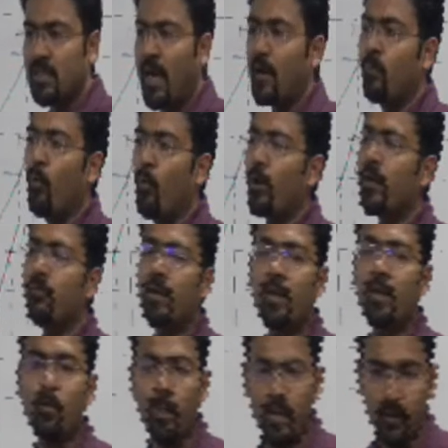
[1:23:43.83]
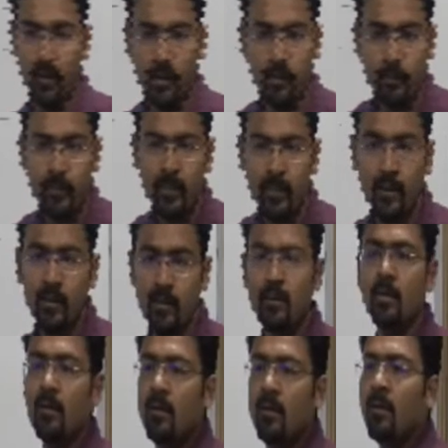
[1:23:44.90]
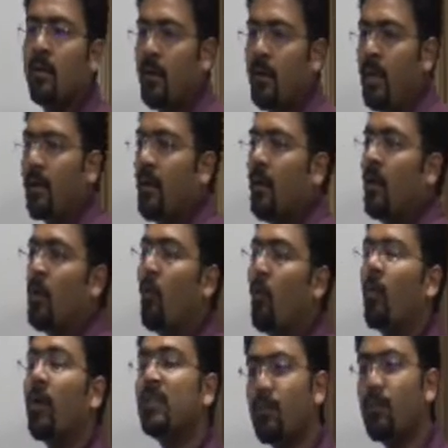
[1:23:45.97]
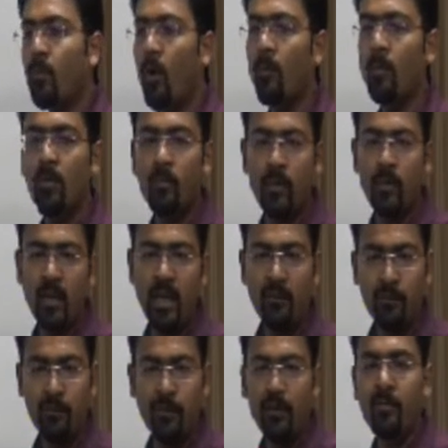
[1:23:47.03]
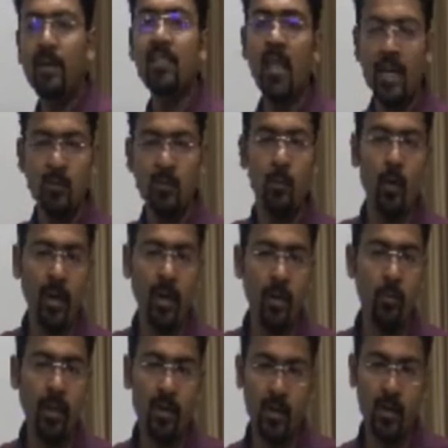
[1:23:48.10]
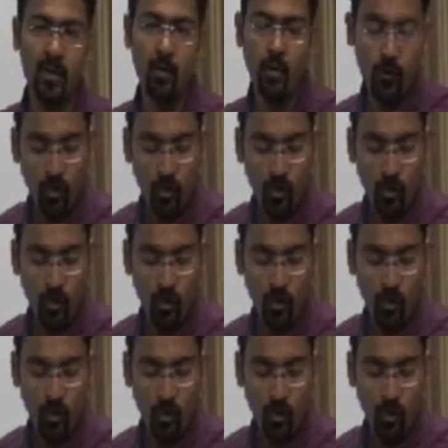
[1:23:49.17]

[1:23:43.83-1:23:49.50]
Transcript: boiling very quickly, right? Now what is the problem if it starts boiling quickly or not